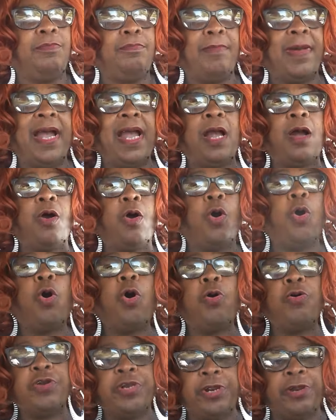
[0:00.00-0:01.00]
my
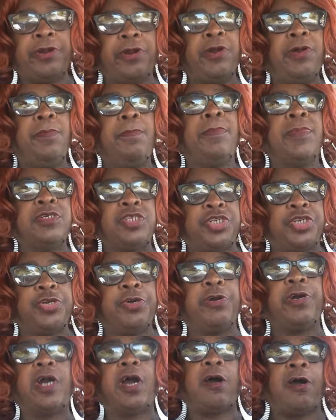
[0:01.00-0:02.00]
older,
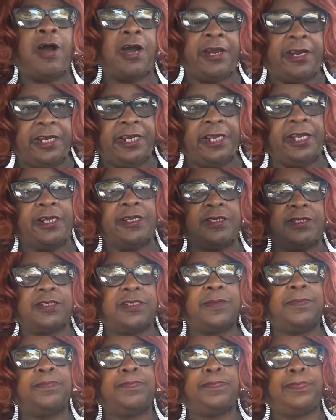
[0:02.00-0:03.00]
mature
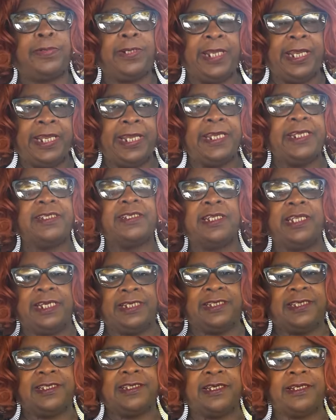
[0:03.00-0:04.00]
audience, please
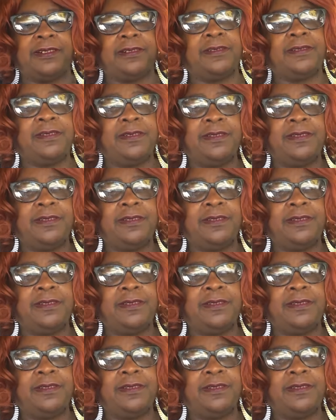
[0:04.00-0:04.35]
listen.